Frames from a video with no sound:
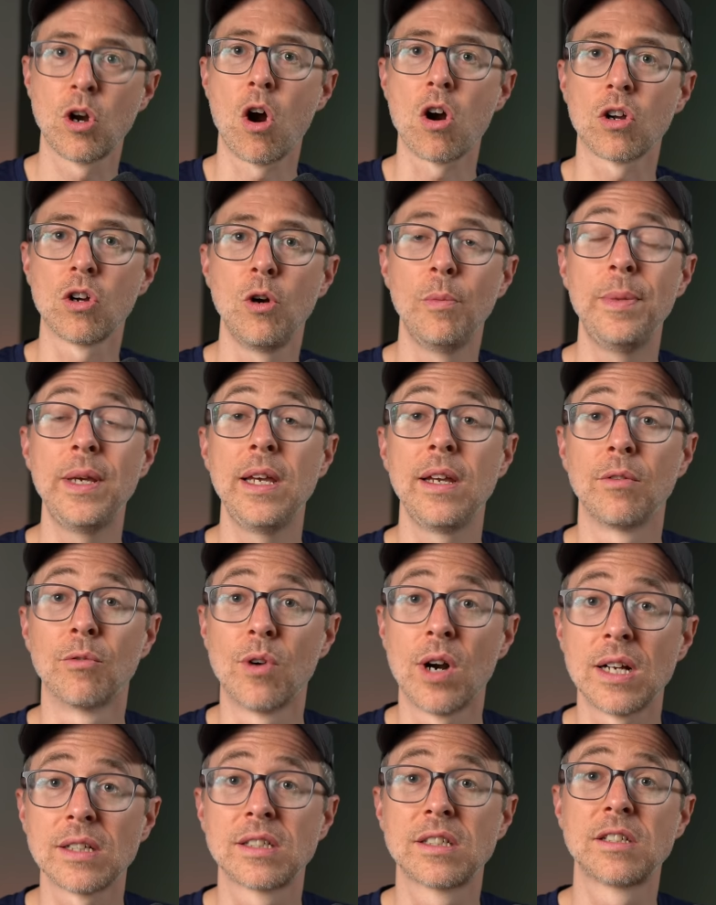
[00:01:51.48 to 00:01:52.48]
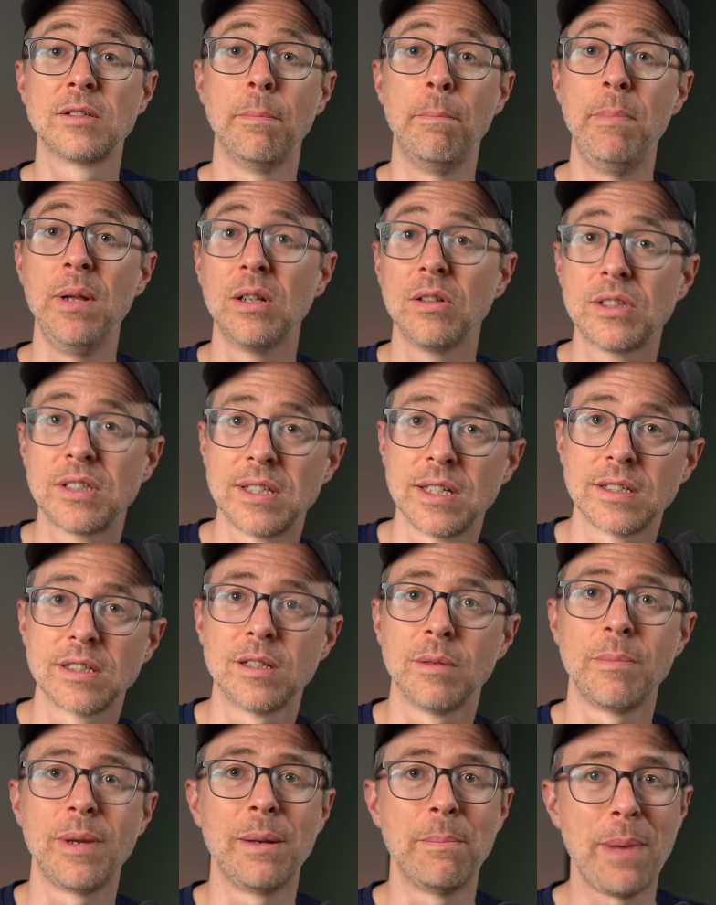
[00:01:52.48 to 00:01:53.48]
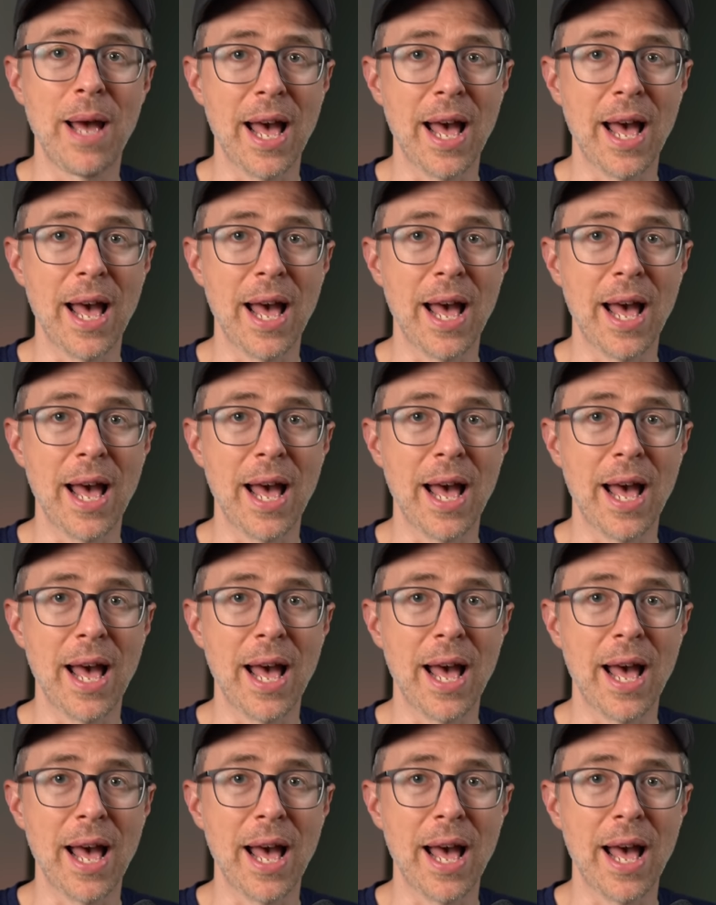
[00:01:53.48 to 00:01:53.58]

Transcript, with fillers: Cargo being Rust's build system and